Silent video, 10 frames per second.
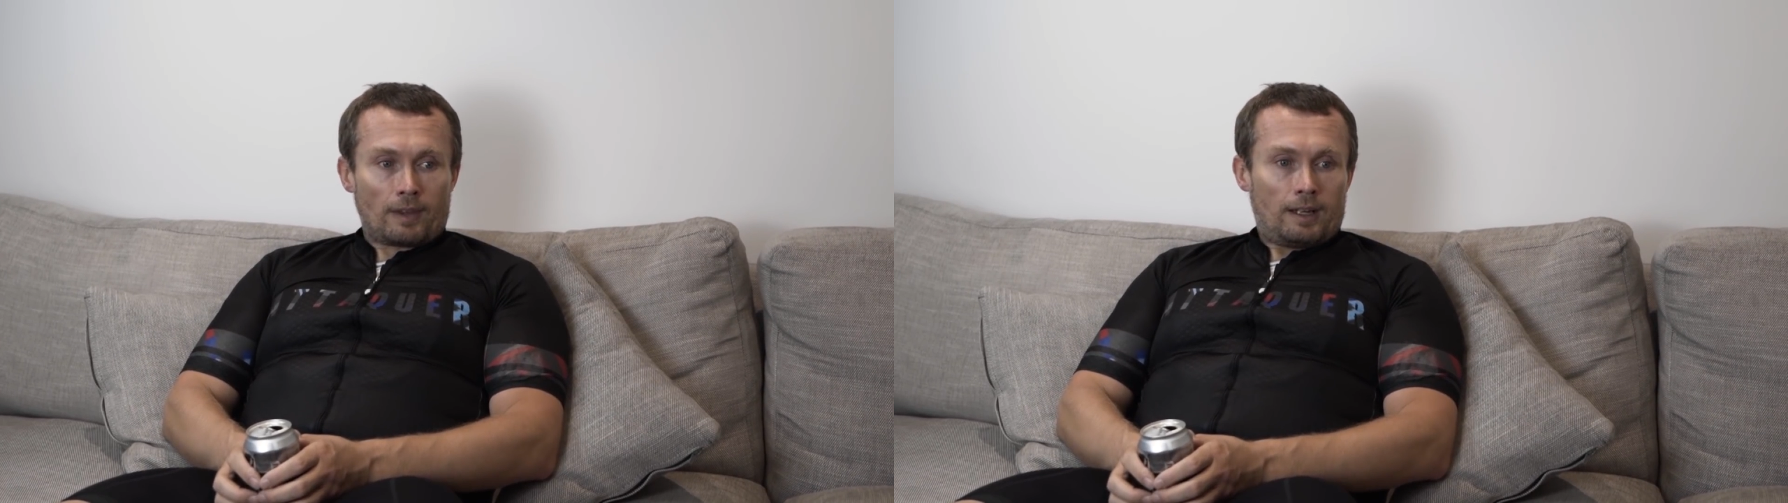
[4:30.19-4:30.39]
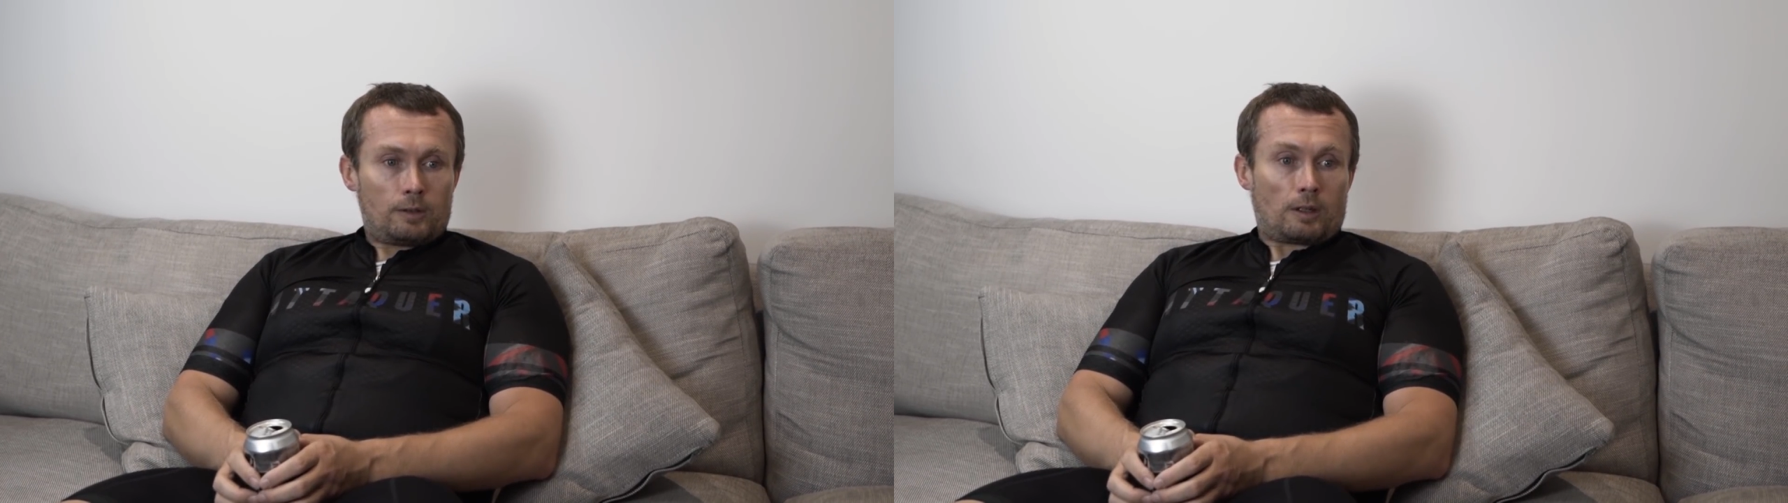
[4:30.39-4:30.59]

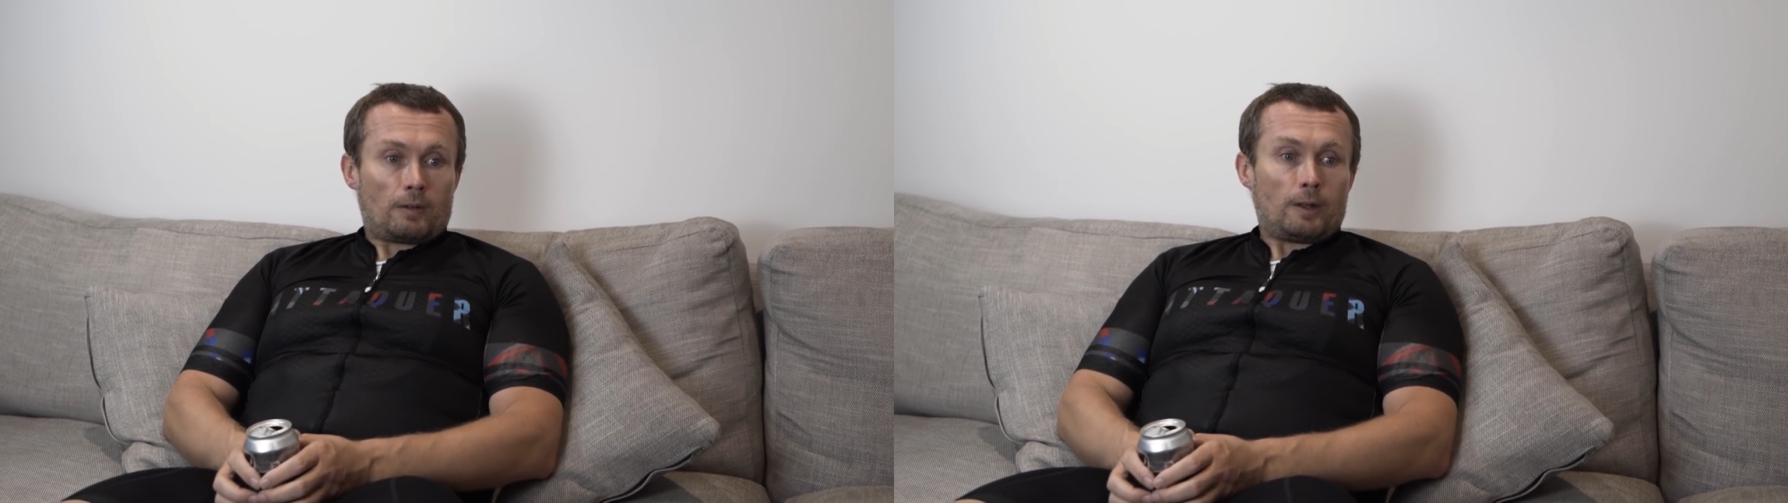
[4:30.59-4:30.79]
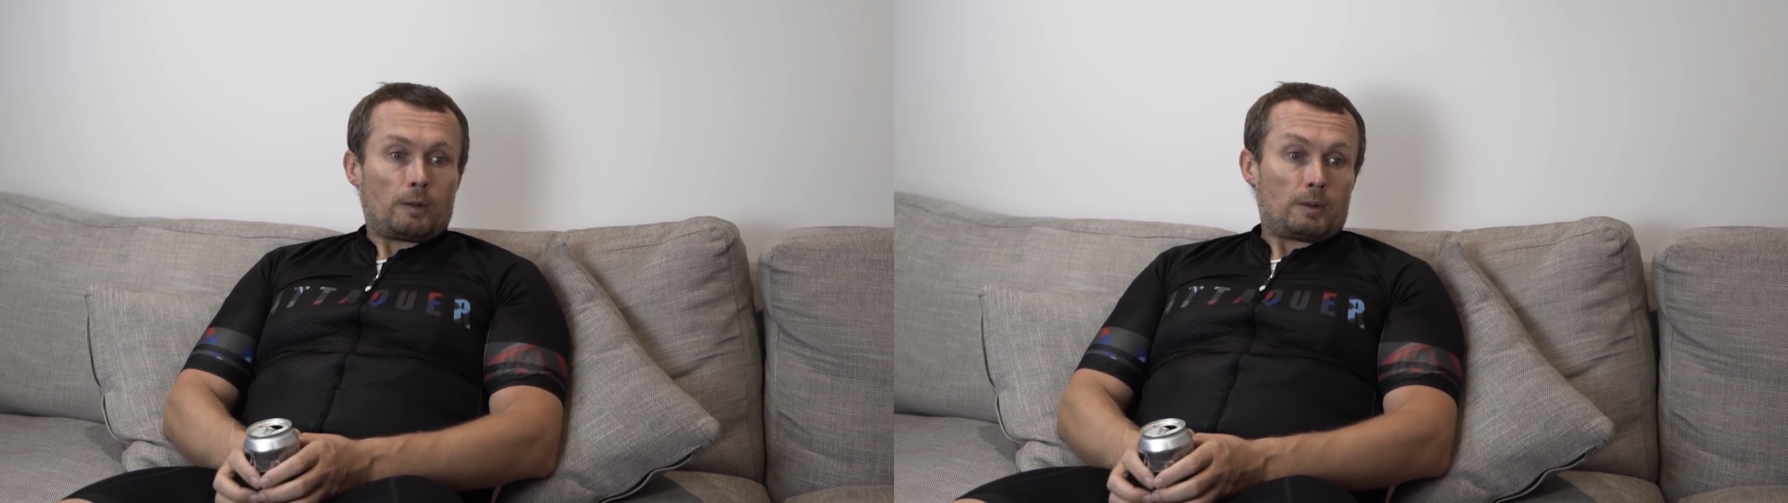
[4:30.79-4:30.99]
he took a
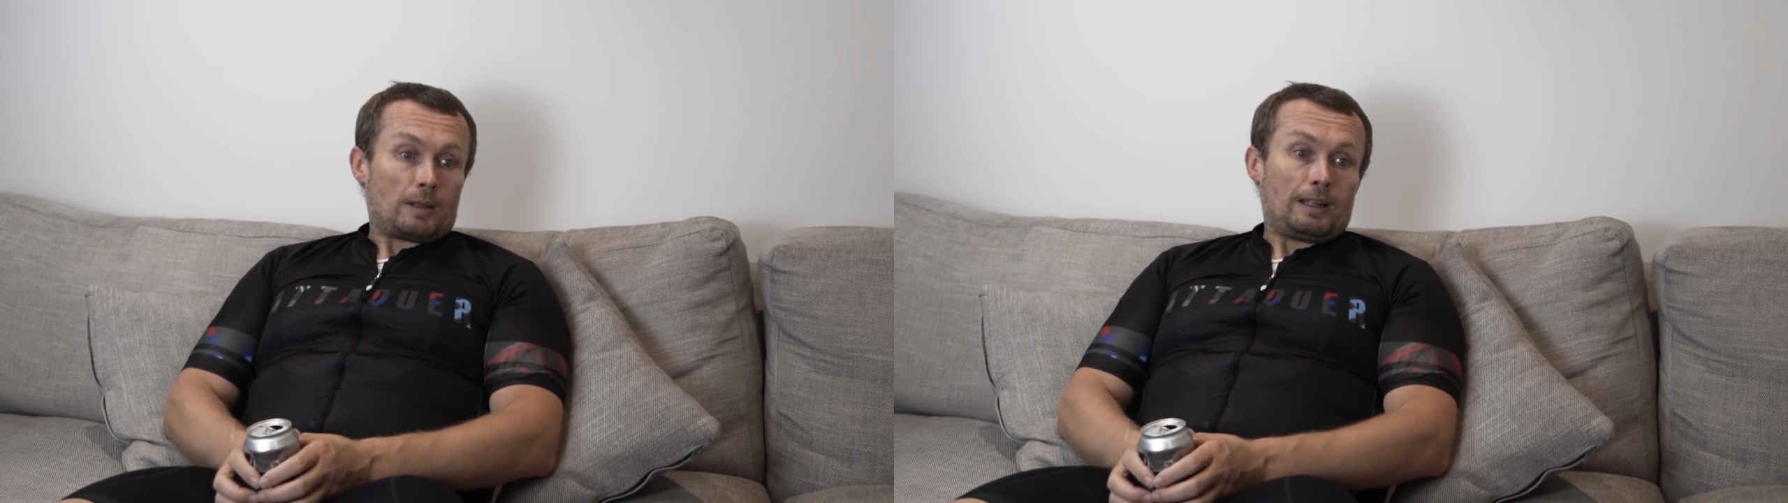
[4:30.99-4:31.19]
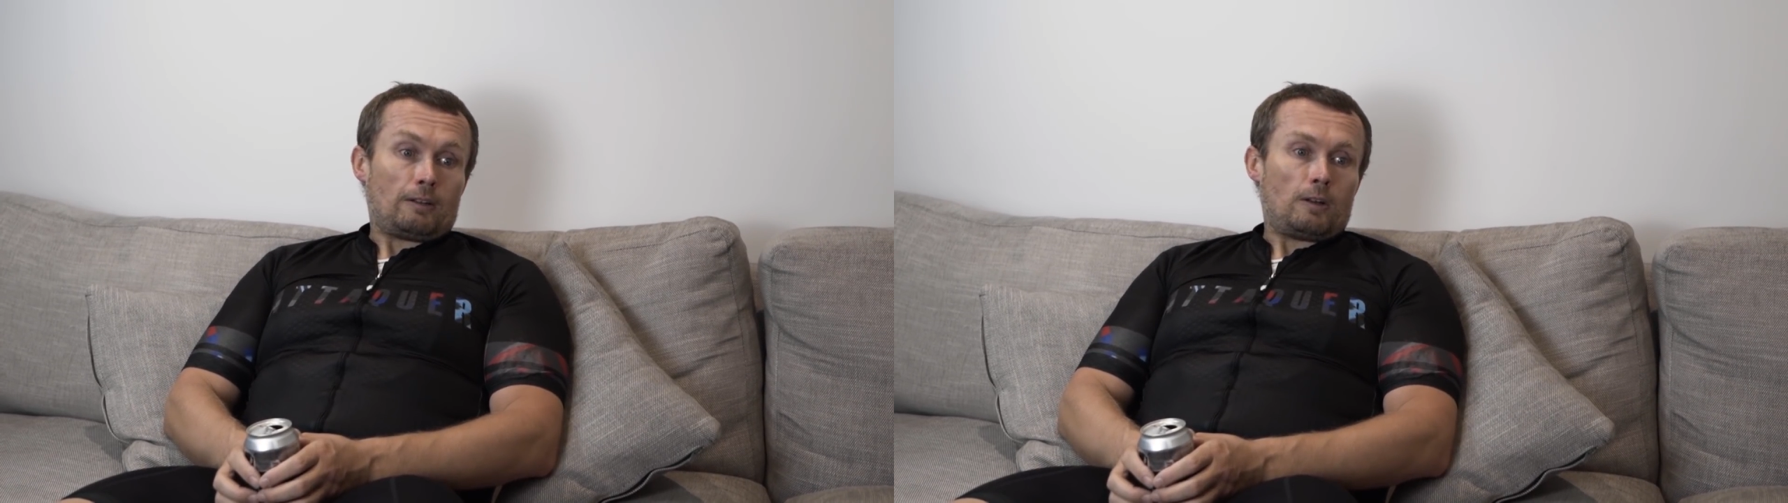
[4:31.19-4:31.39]
road that was
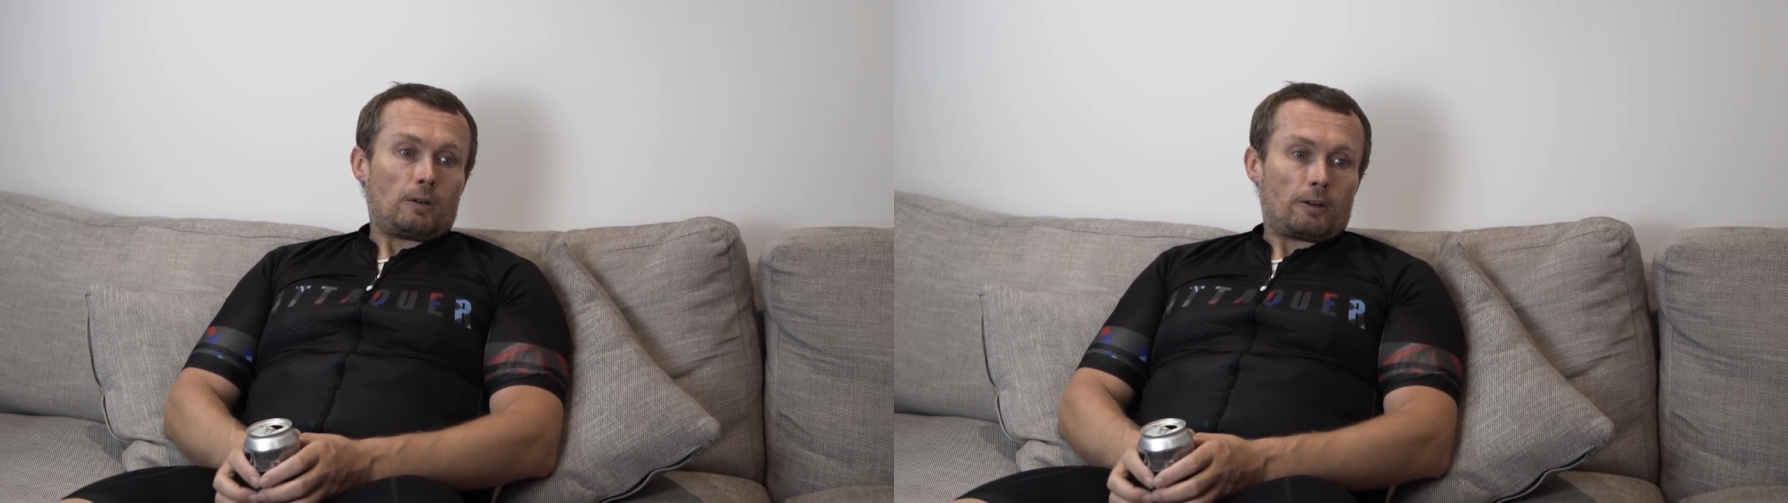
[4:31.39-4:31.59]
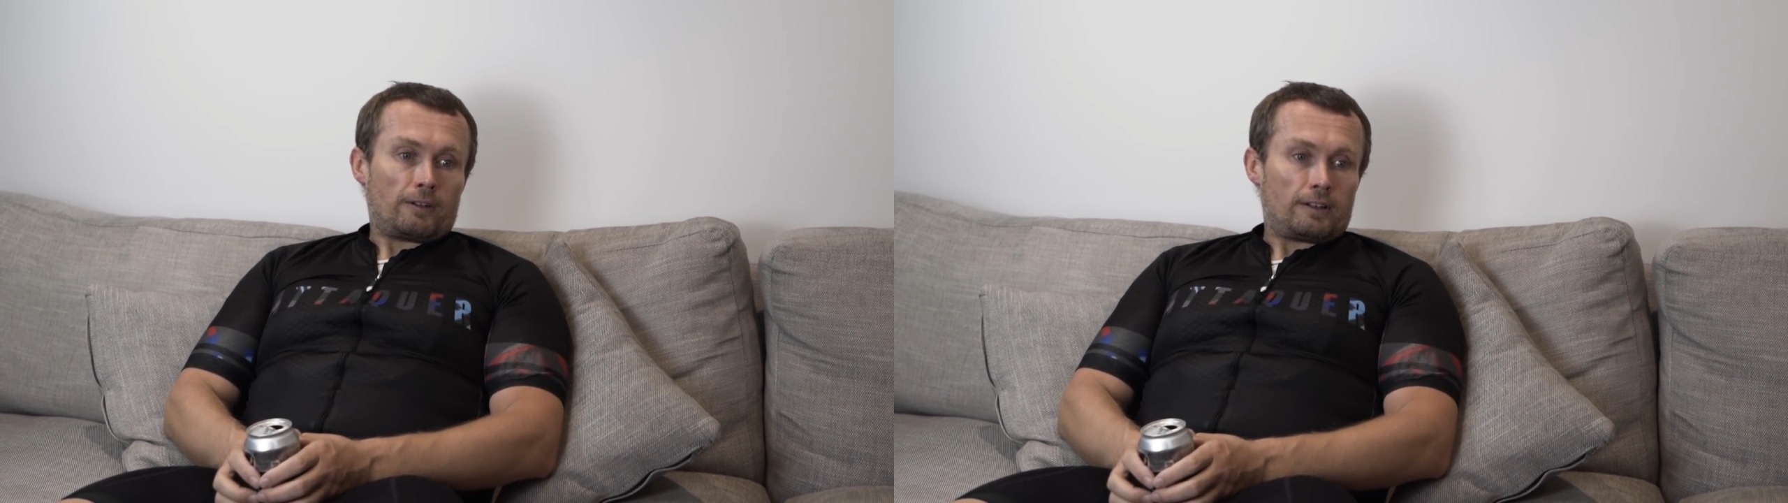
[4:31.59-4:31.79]
a little
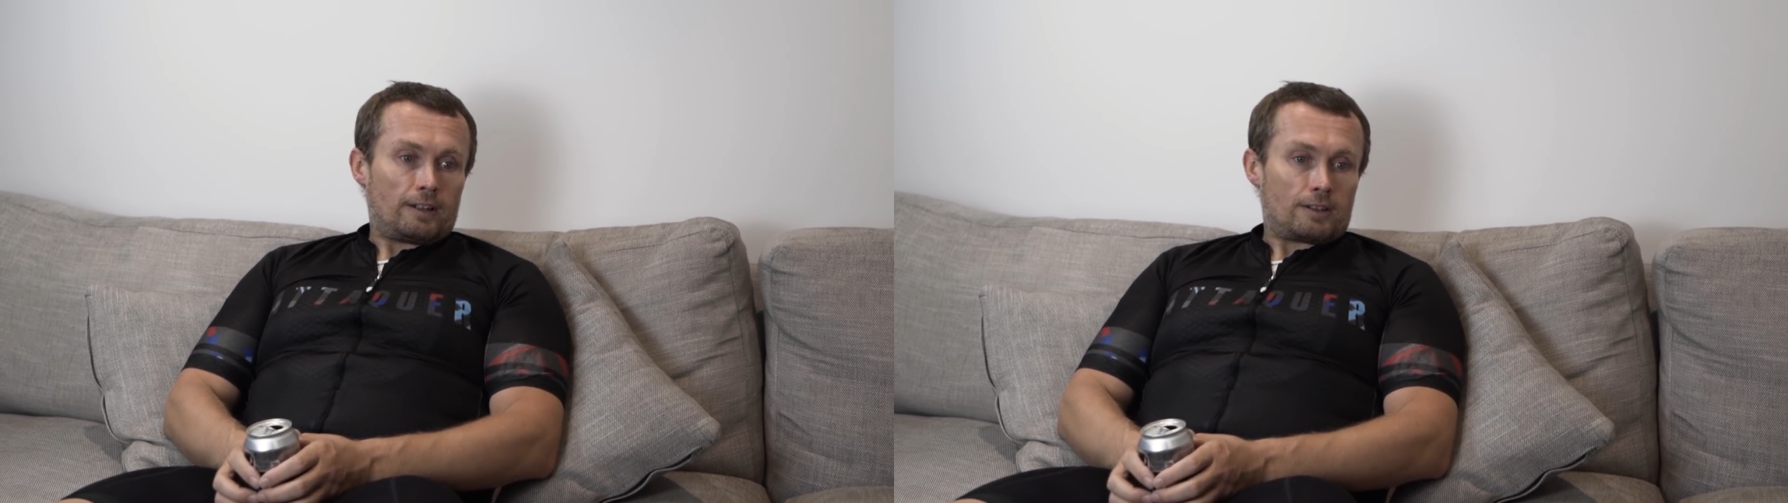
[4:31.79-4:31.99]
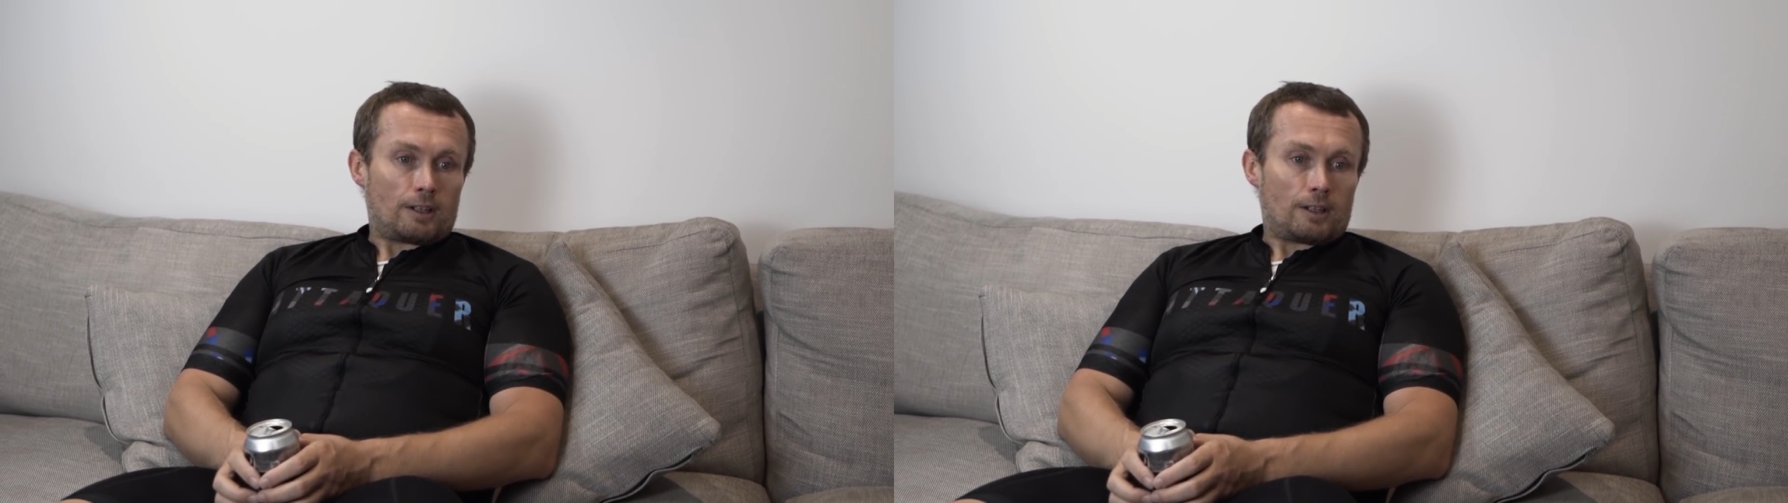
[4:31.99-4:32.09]
longer and